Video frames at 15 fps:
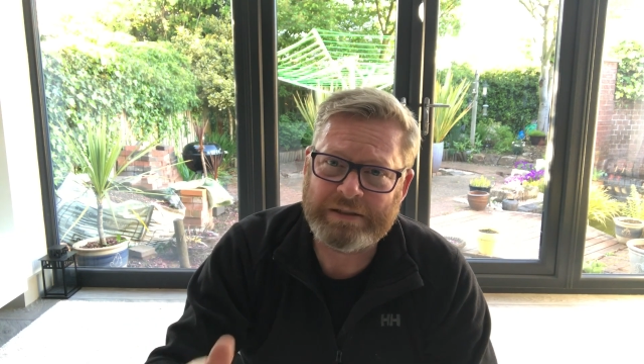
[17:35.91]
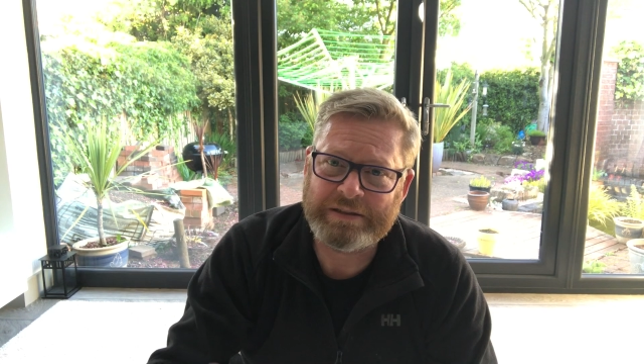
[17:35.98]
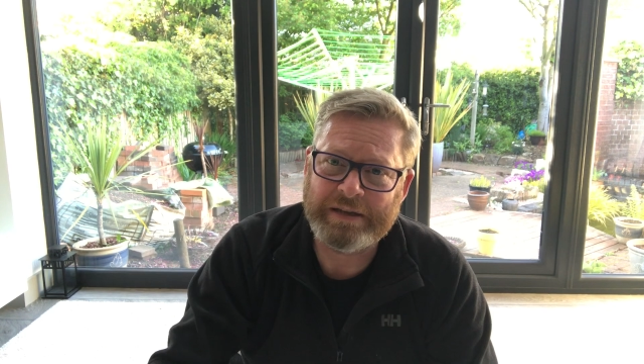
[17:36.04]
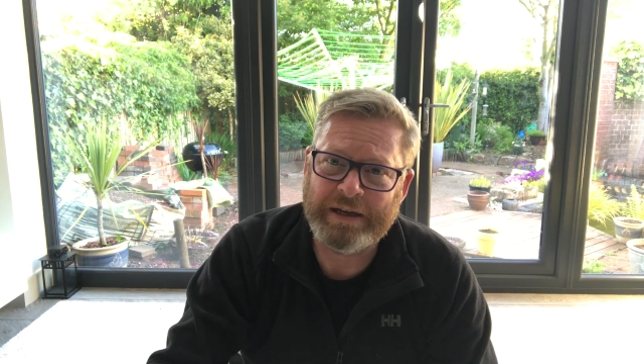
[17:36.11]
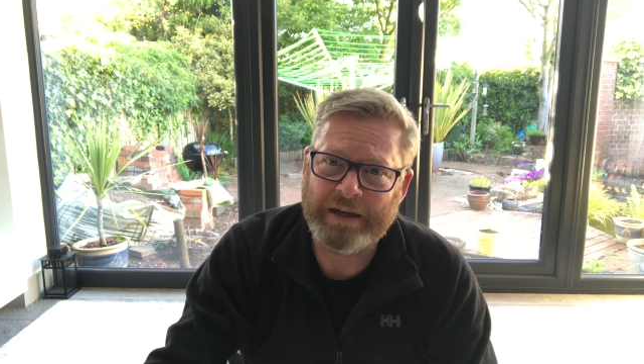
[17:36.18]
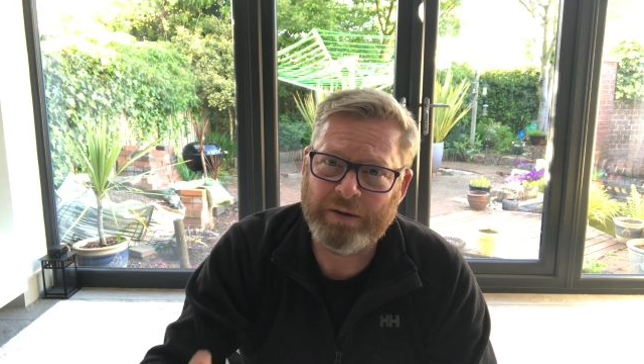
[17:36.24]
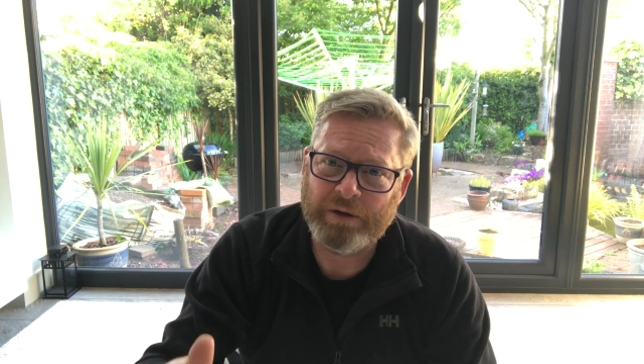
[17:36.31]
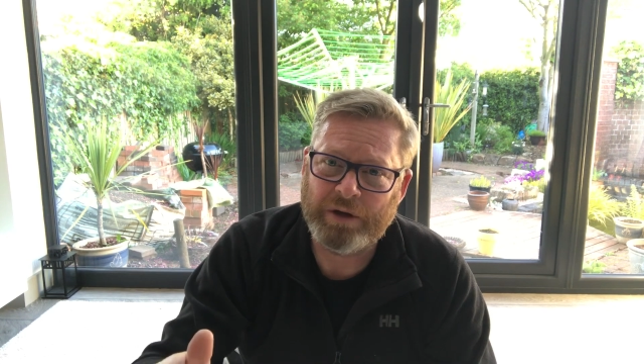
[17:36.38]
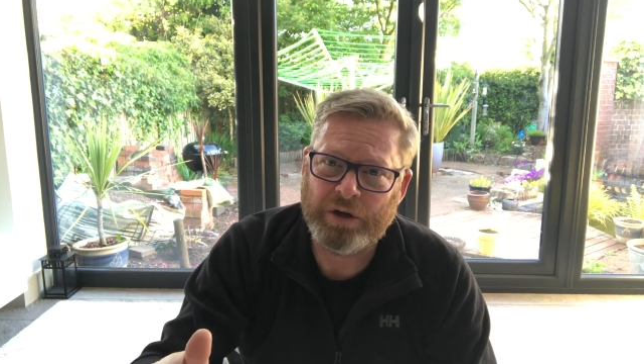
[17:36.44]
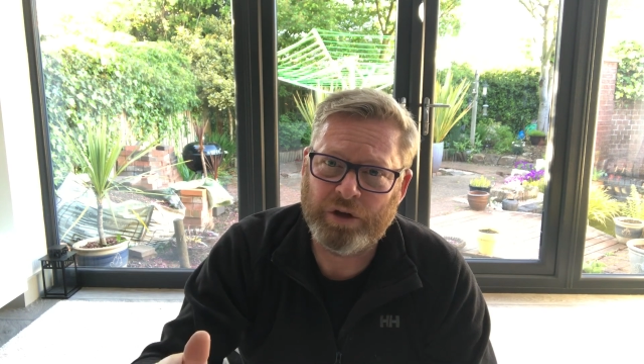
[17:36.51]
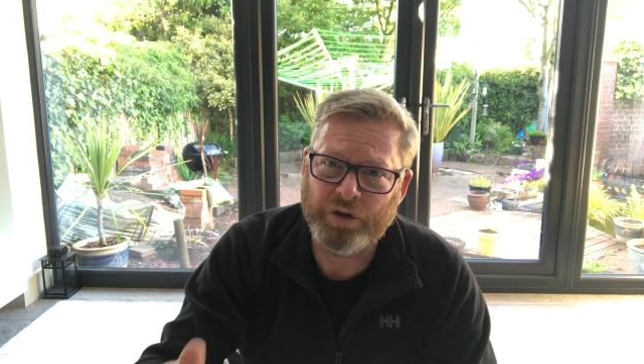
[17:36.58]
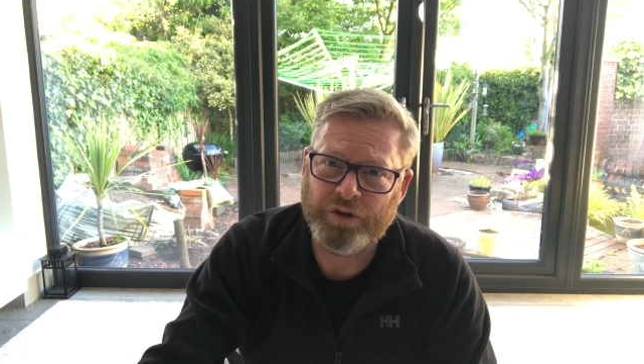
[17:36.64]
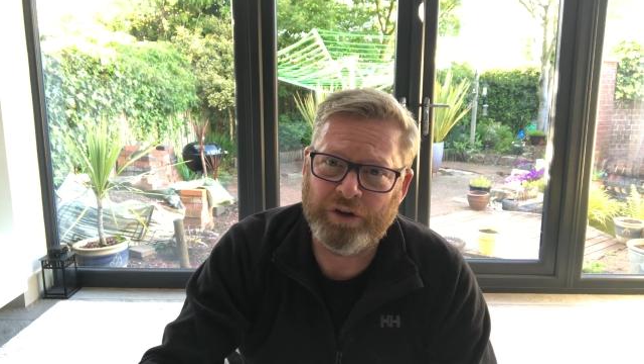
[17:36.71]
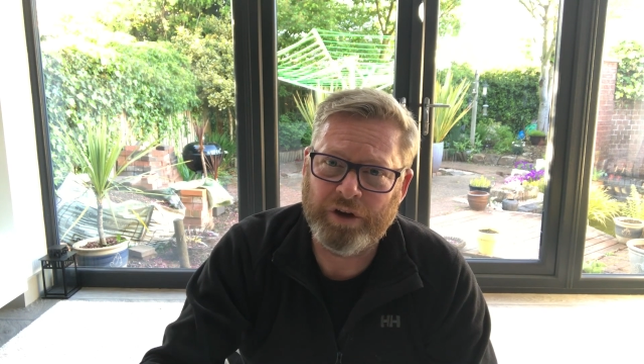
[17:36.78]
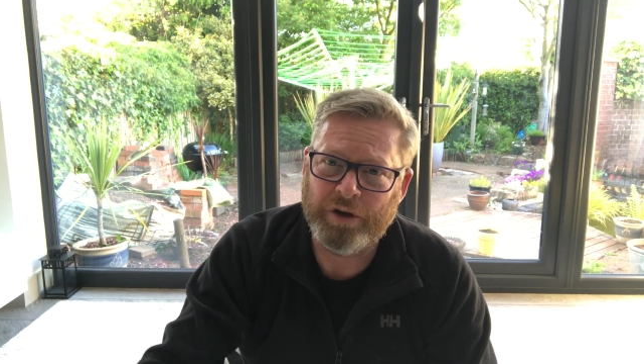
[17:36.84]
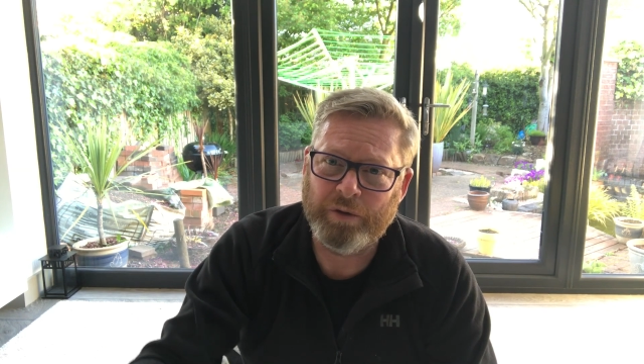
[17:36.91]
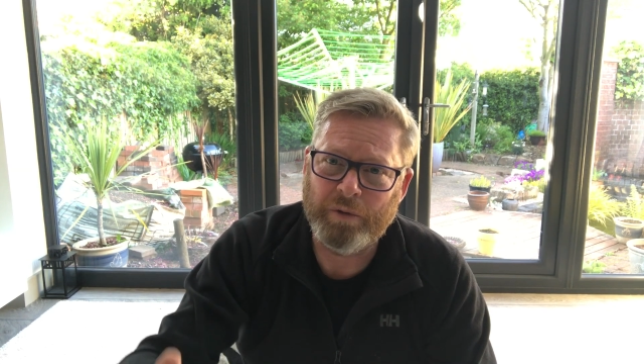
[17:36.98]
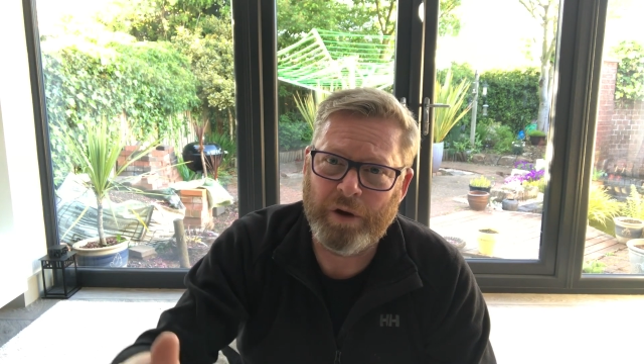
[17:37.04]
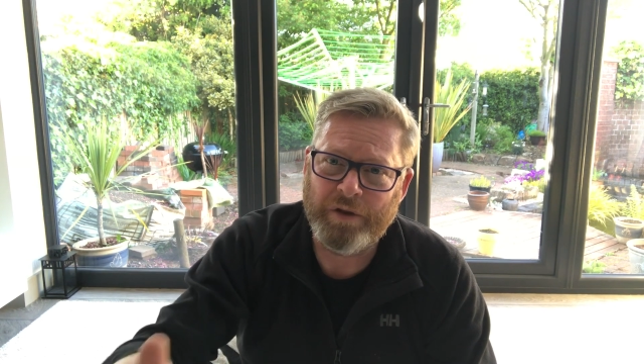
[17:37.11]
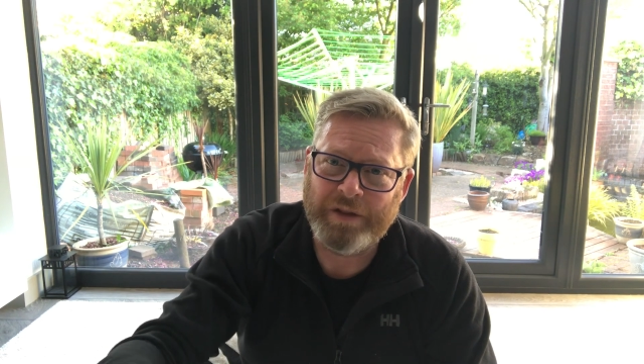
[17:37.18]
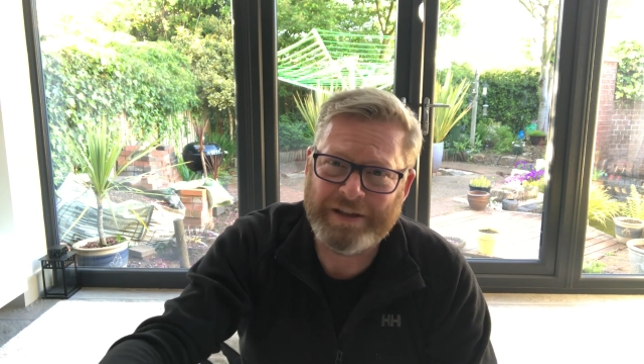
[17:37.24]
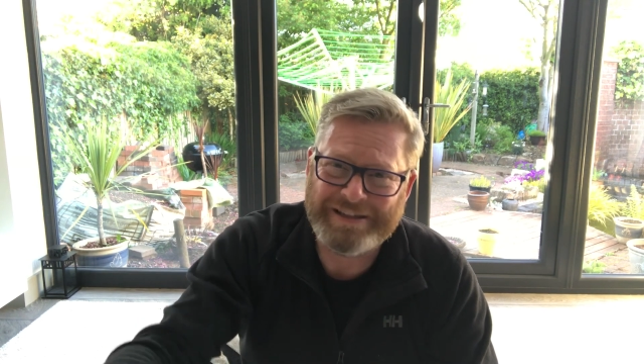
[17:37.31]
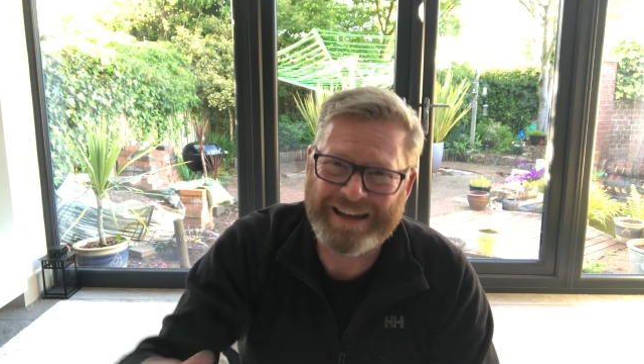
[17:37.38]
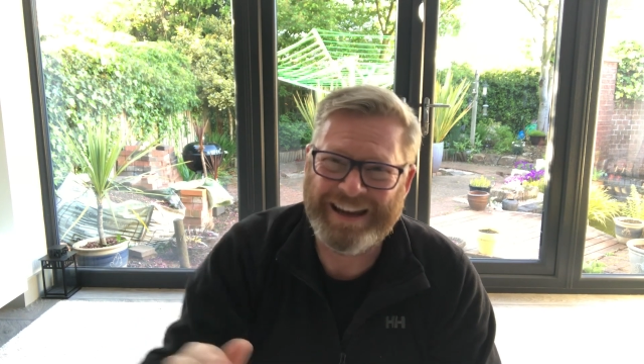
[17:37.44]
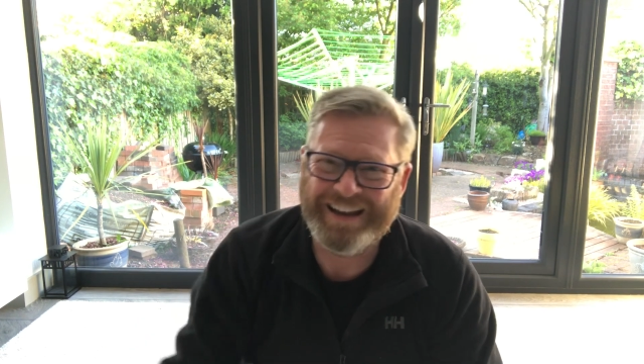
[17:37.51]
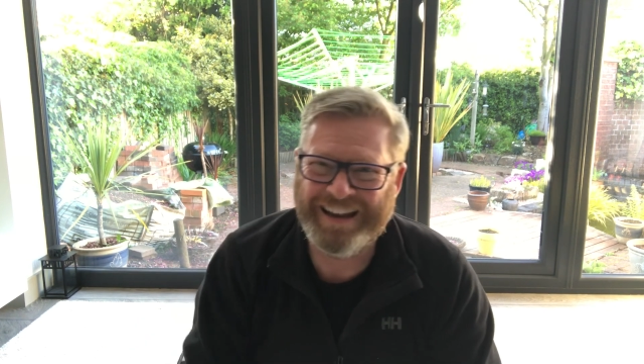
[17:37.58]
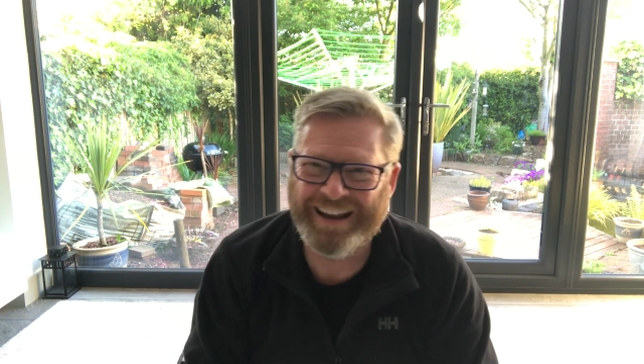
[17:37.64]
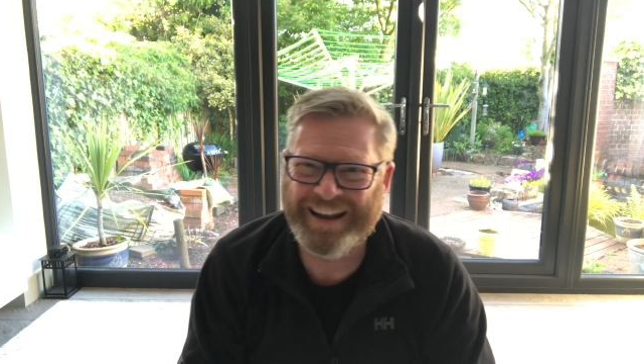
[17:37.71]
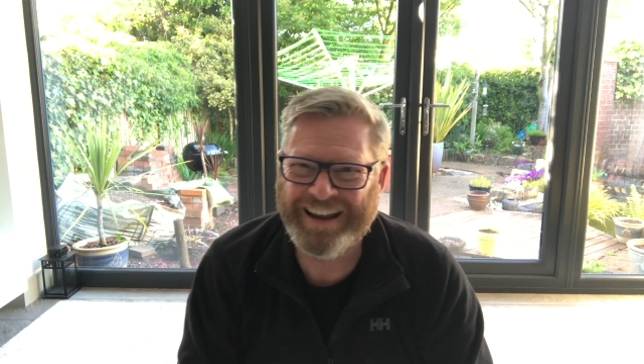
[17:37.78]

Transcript: said it could do on the tin,